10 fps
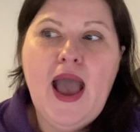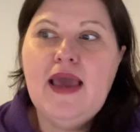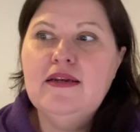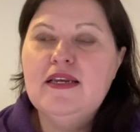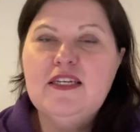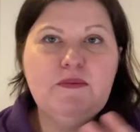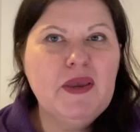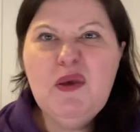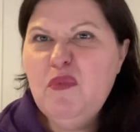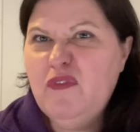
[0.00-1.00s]
And to
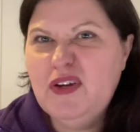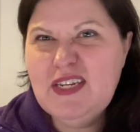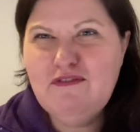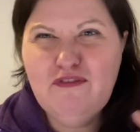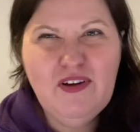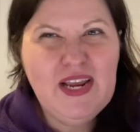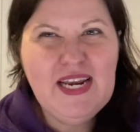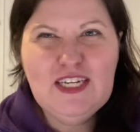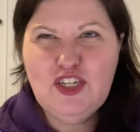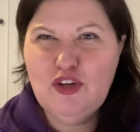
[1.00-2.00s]
begin with, I didn't
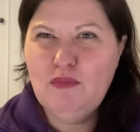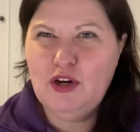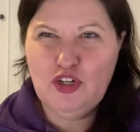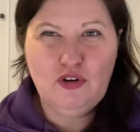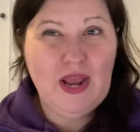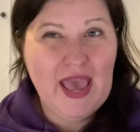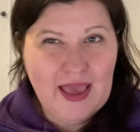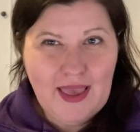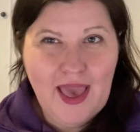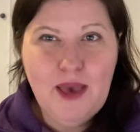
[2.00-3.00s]
really do much on
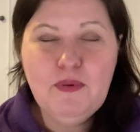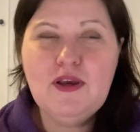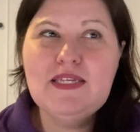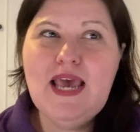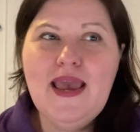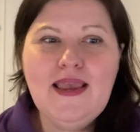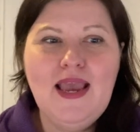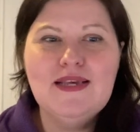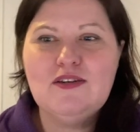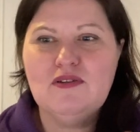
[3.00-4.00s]
hair care because hair
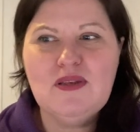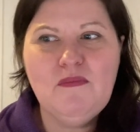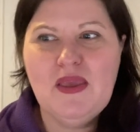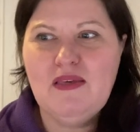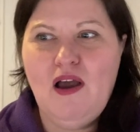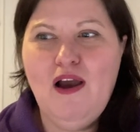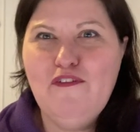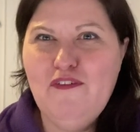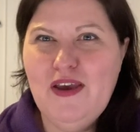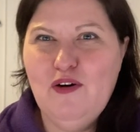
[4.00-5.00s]
care is not something that I
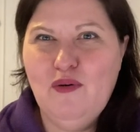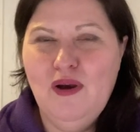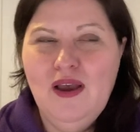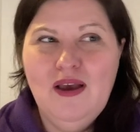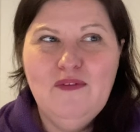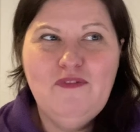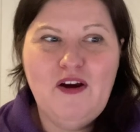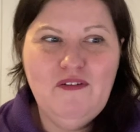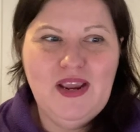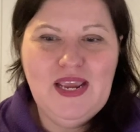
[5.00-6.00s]
feel
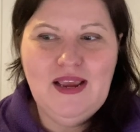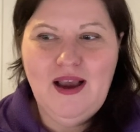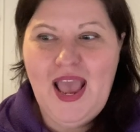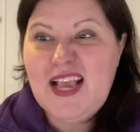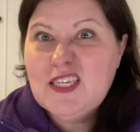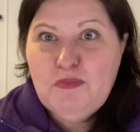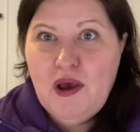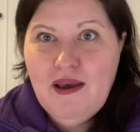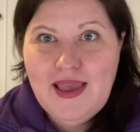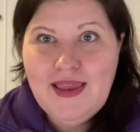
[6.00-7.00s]
very
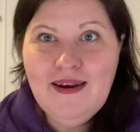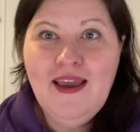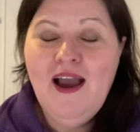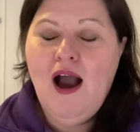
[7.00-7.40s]
expert in.